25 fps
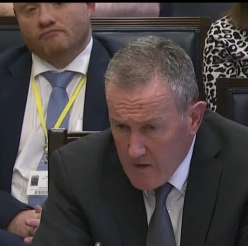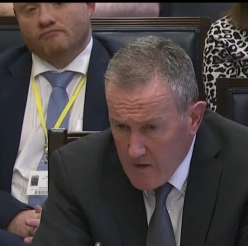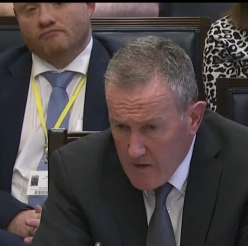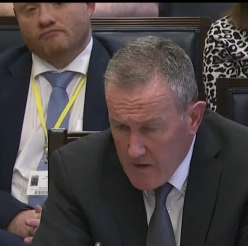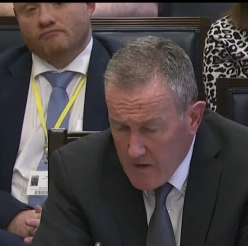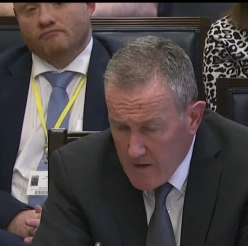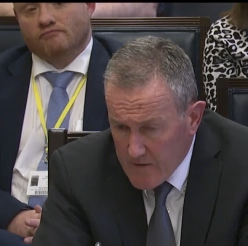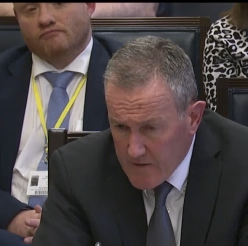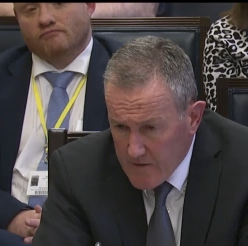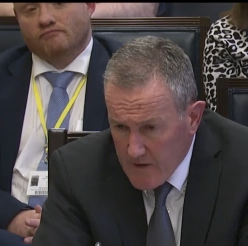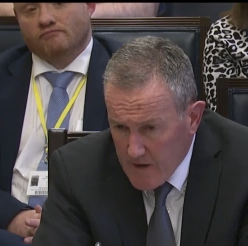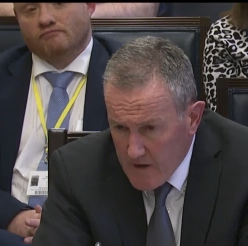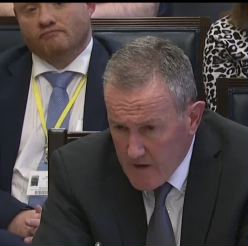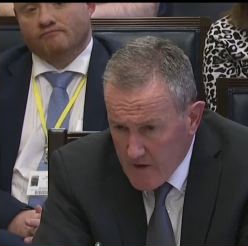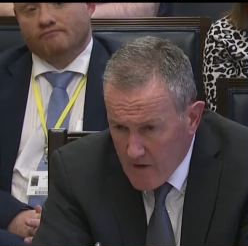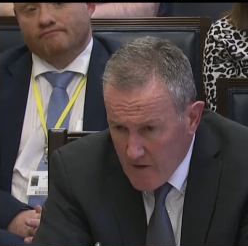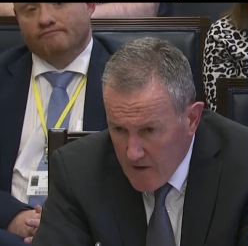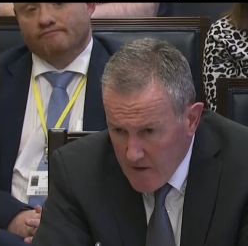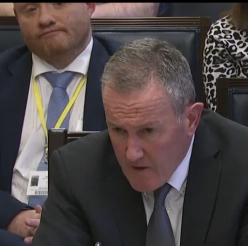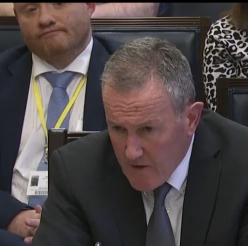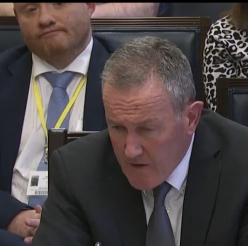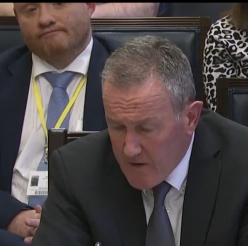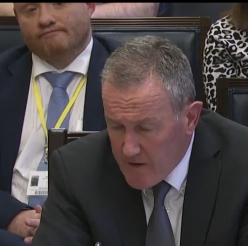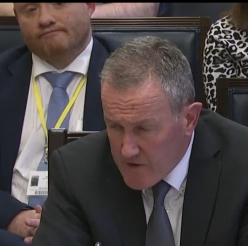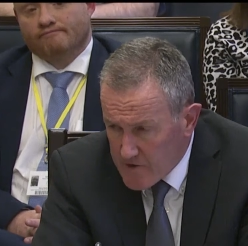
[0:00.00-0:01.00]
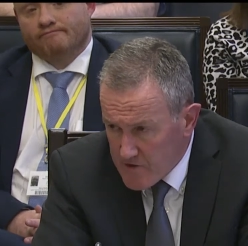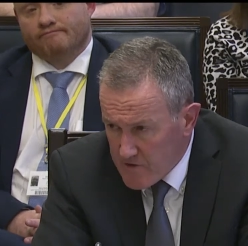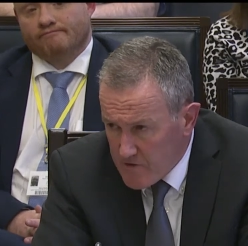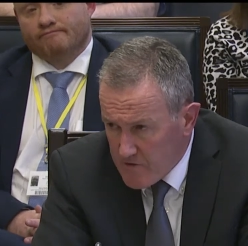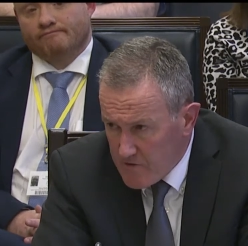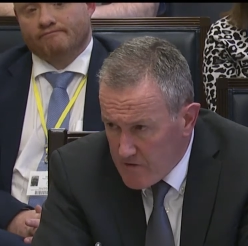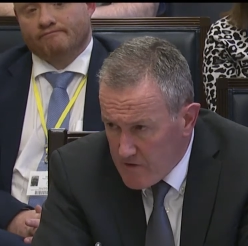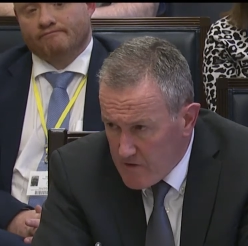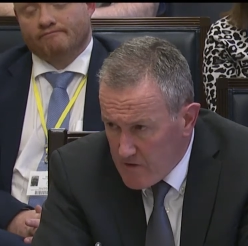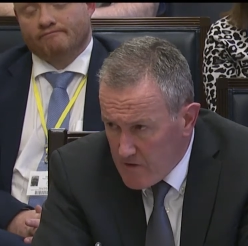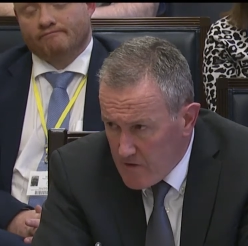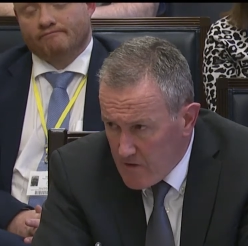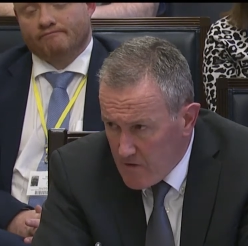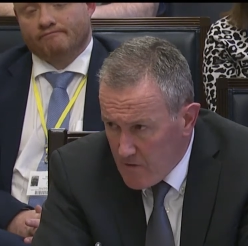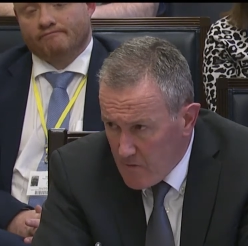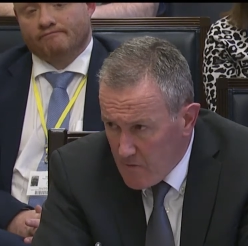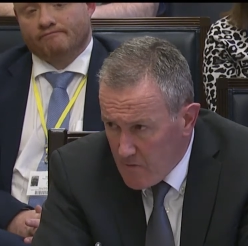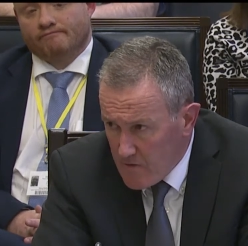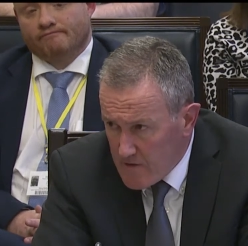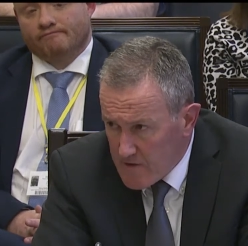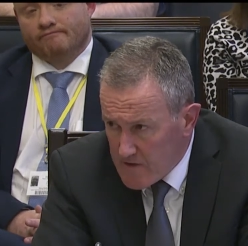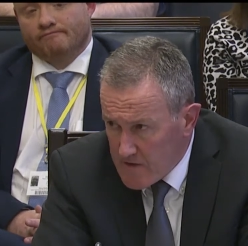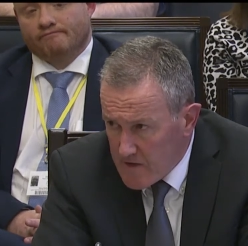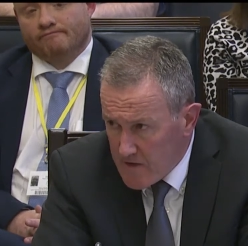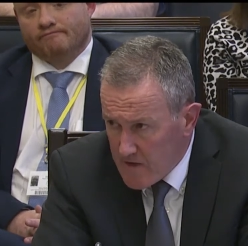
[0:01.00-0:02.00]
Speaker 1: that the greater issue
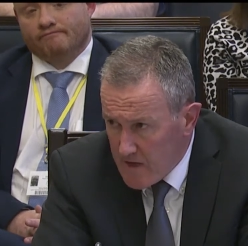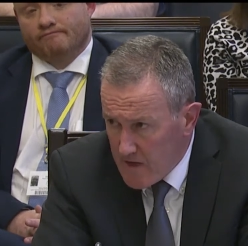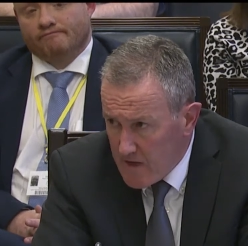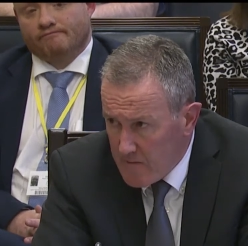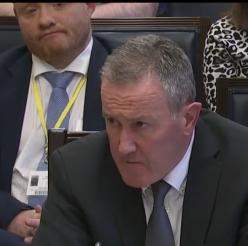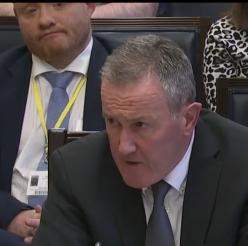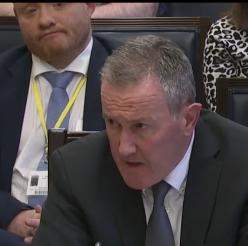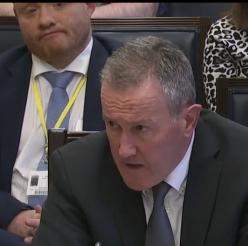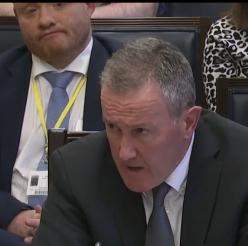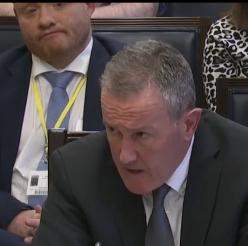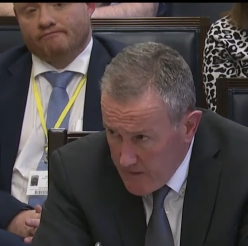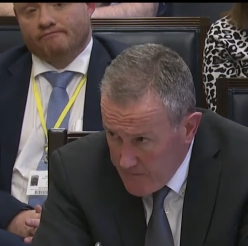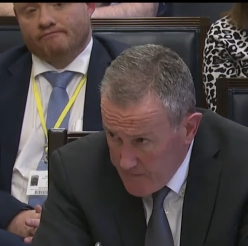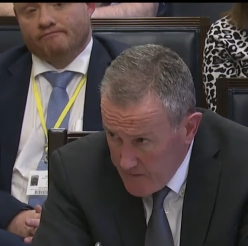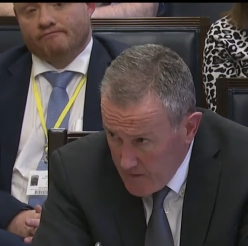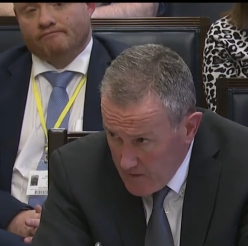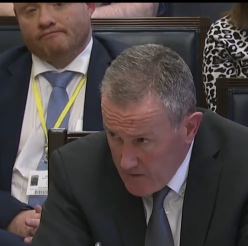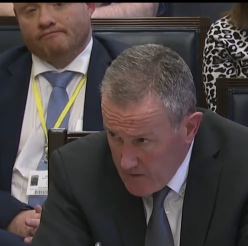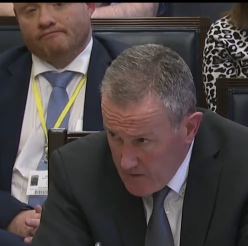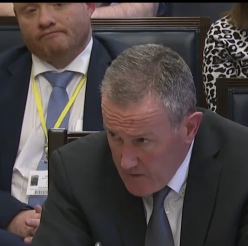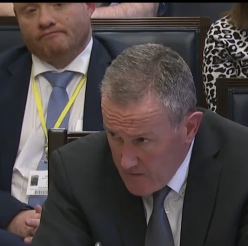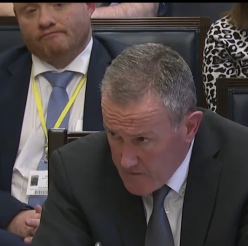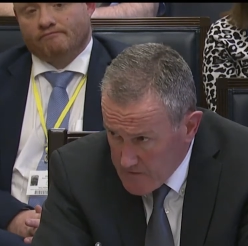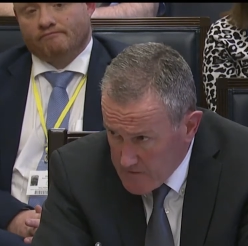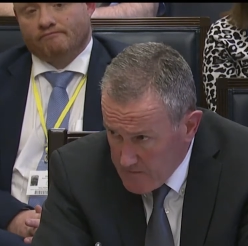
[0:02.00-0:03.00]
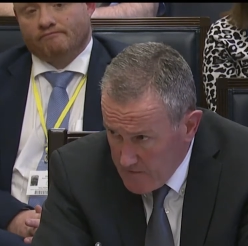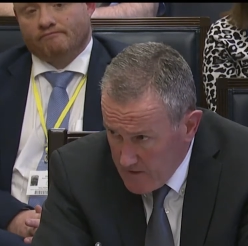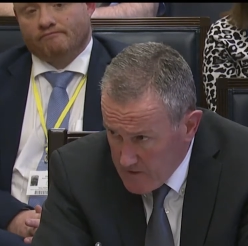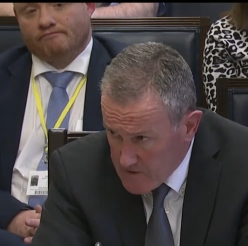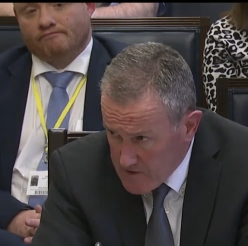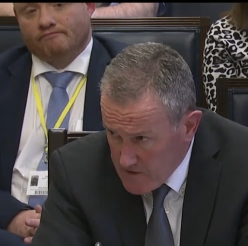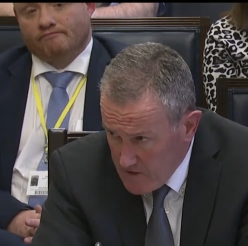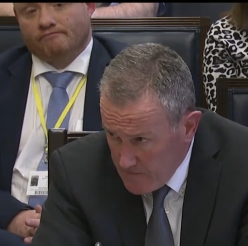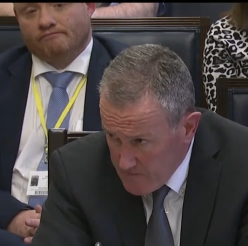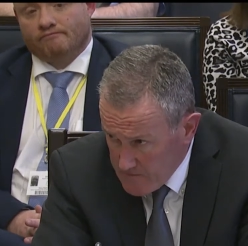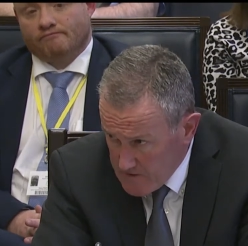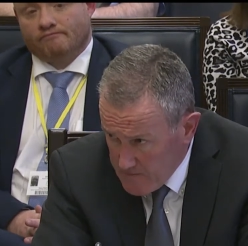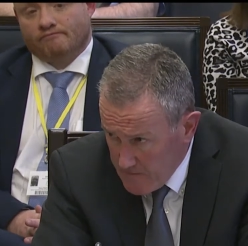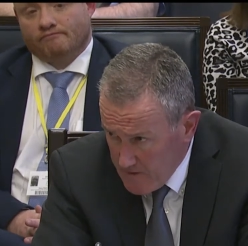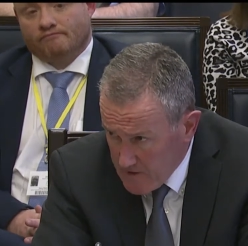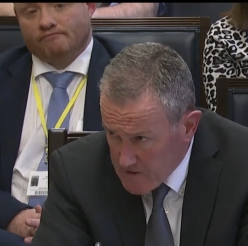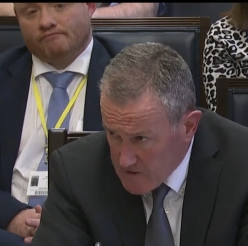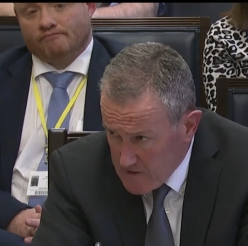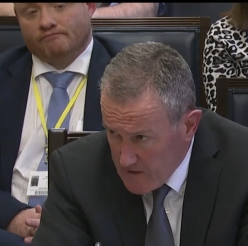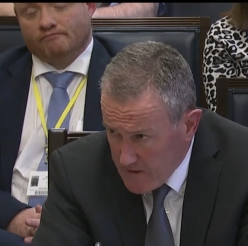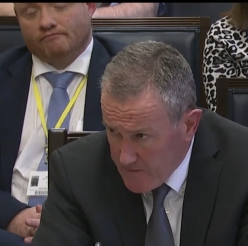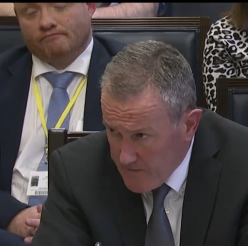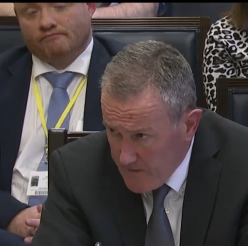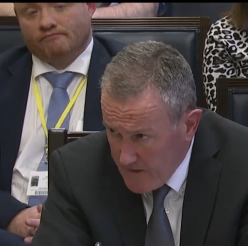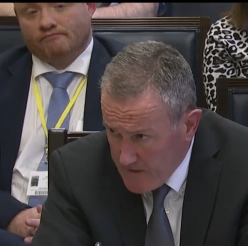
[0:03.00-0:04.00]
was the behaviour of some
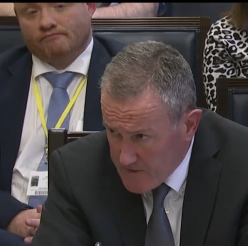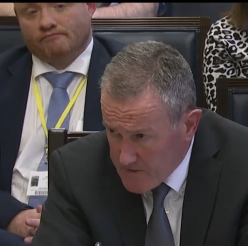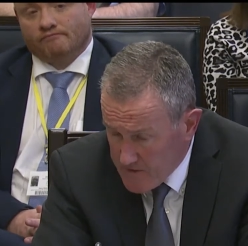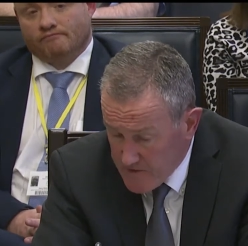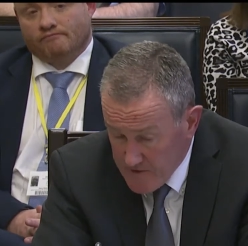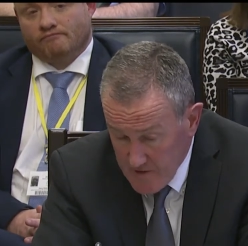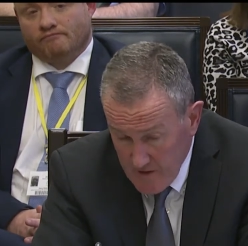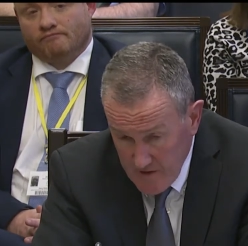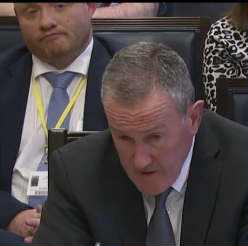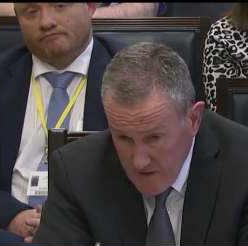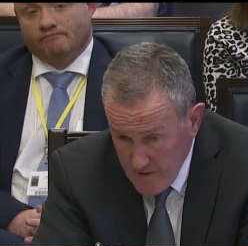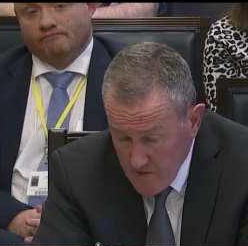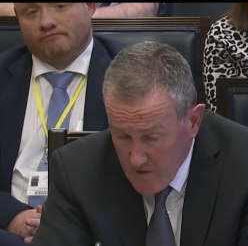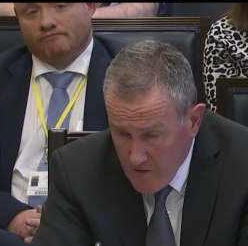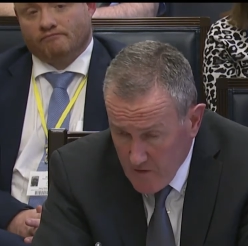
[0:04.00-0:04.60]
special advisors, and not